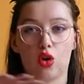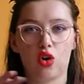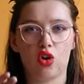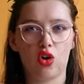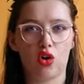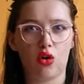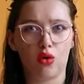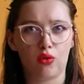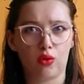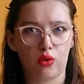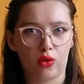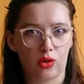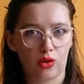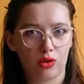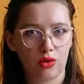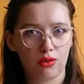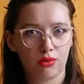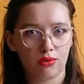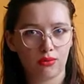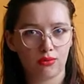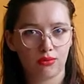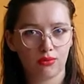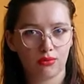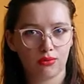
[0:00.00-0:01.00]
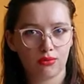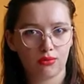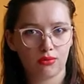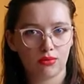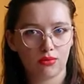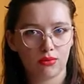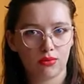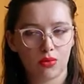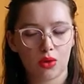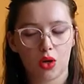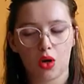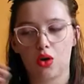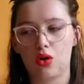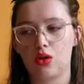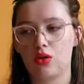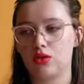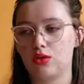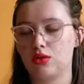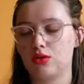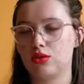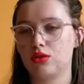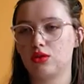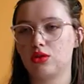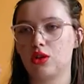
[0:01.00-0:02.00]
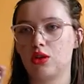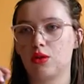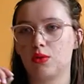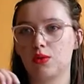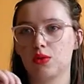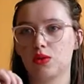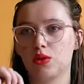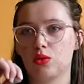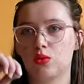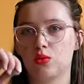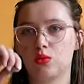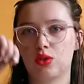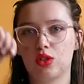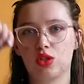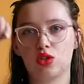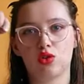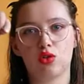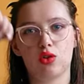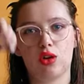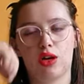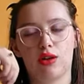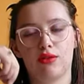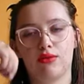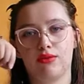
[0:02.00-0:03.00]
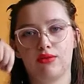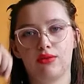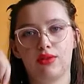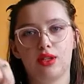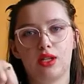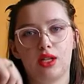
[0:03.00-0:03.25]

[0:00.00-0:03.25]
cover? Or those cups on which you have